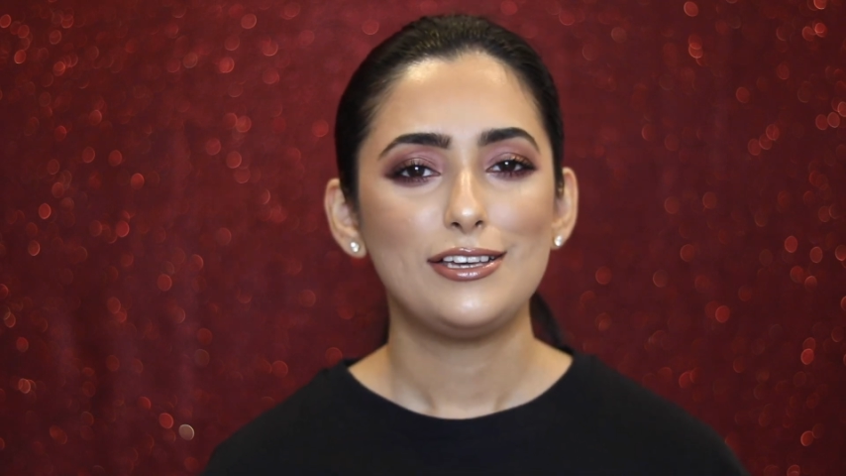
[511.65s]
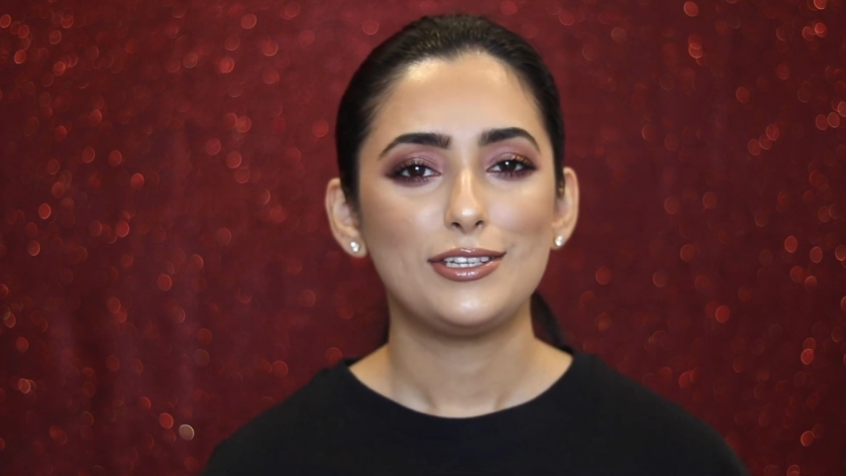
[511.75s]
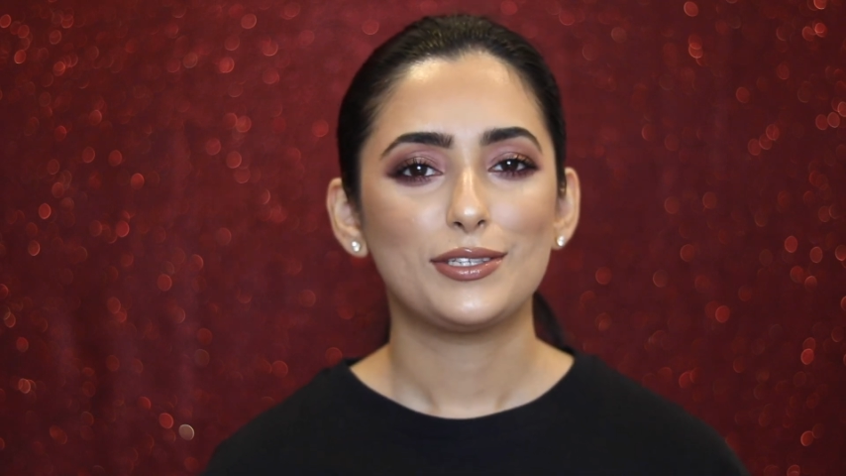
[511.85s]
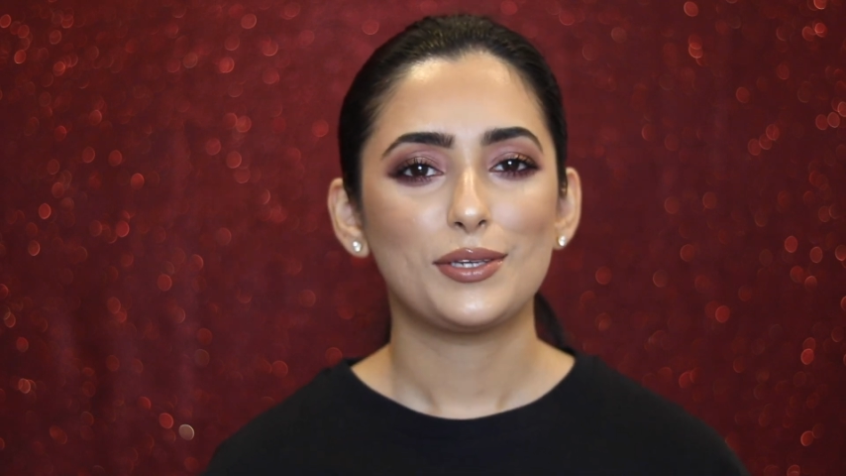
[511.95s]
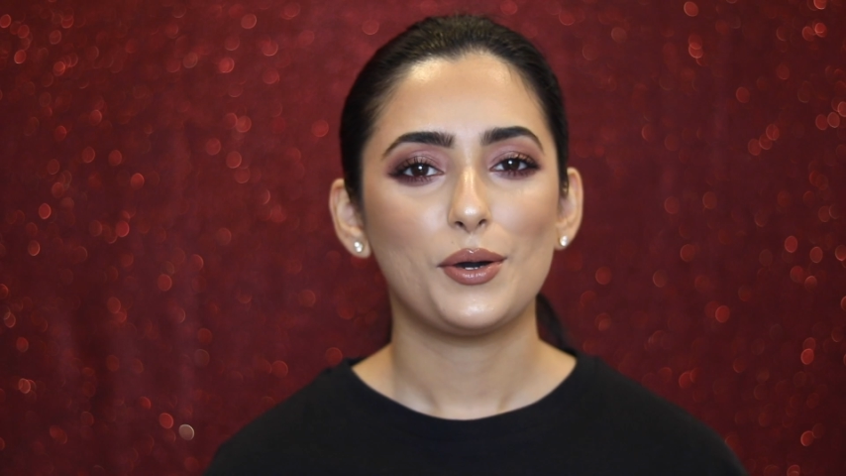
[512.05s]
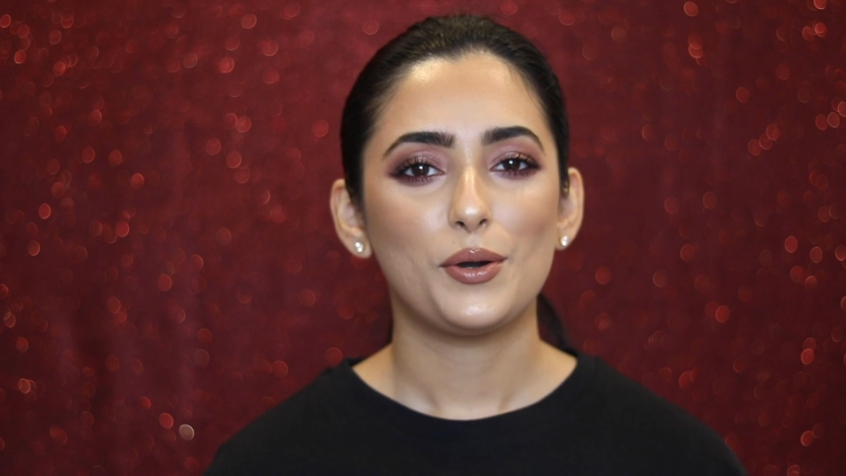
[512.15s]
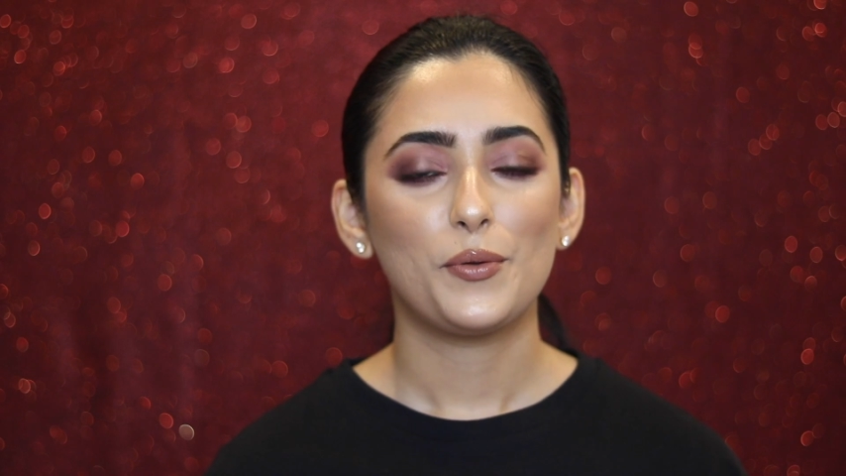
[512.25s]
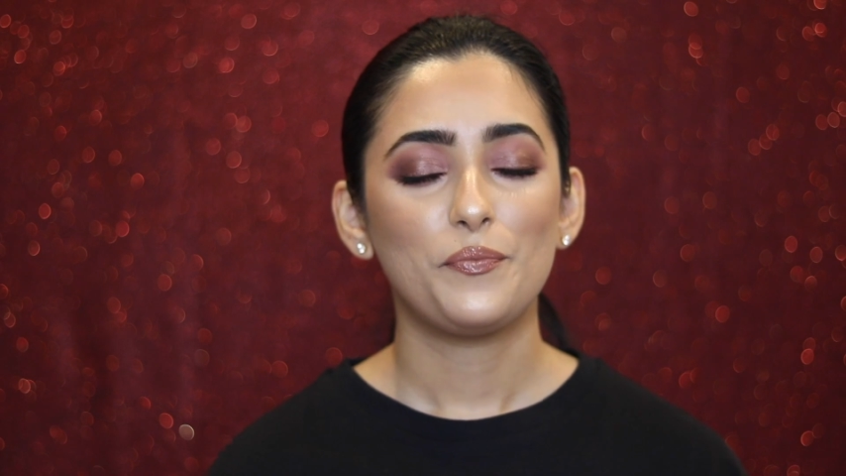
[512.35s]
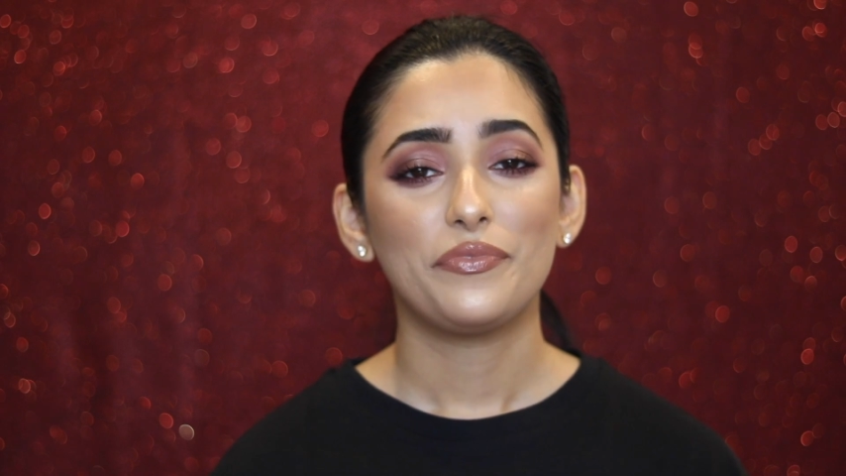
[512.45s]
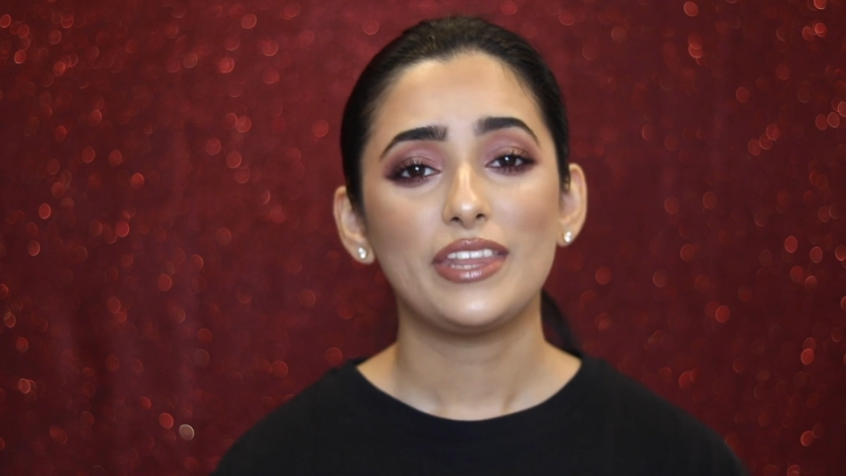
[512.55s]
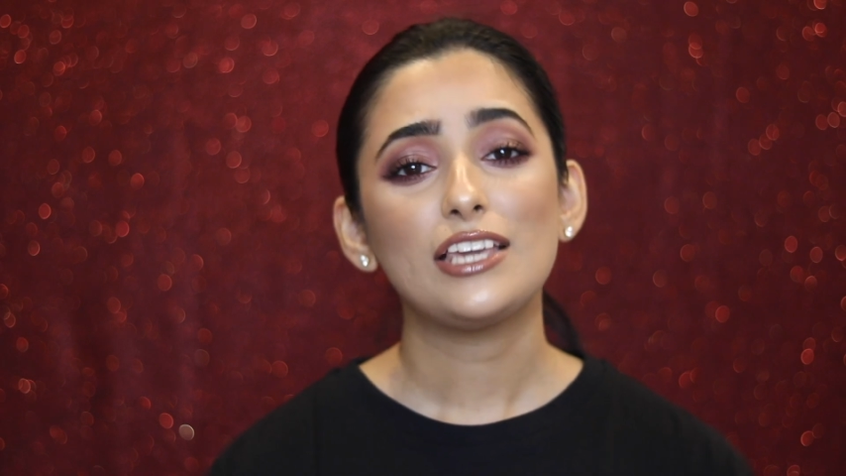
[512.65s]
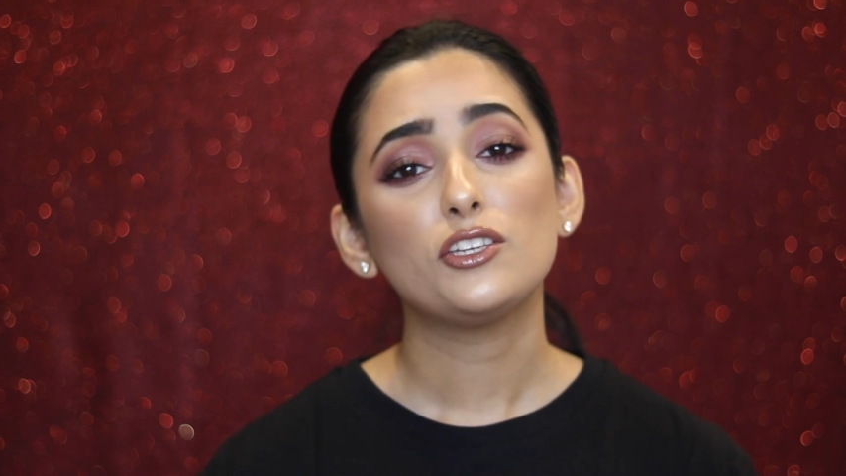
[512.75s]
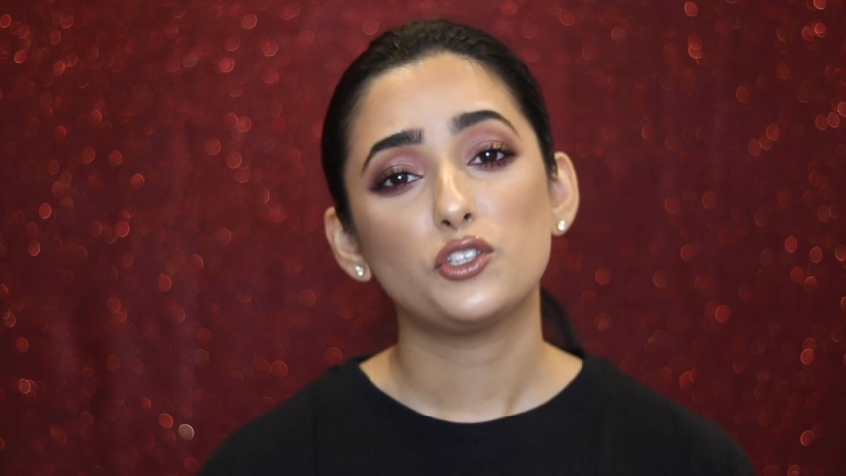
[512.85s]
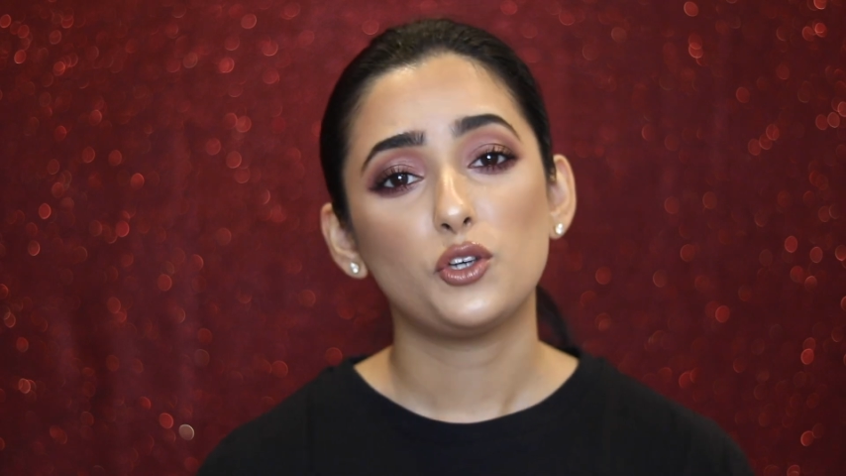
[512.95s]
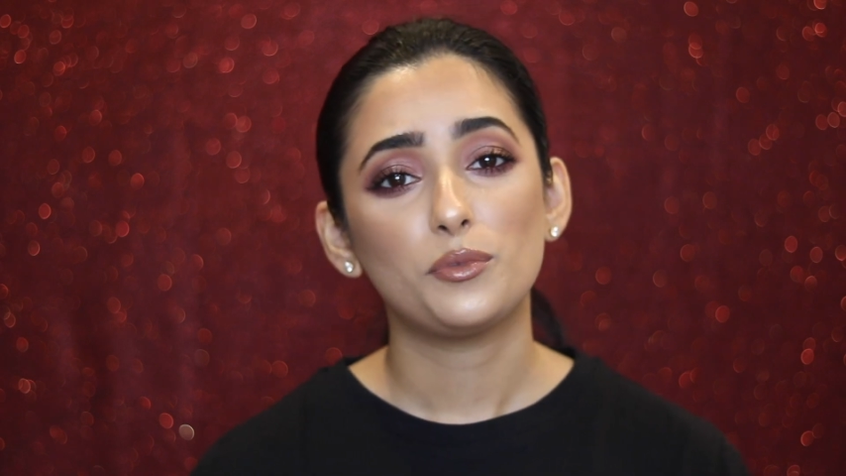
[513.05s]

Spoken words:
So thank you so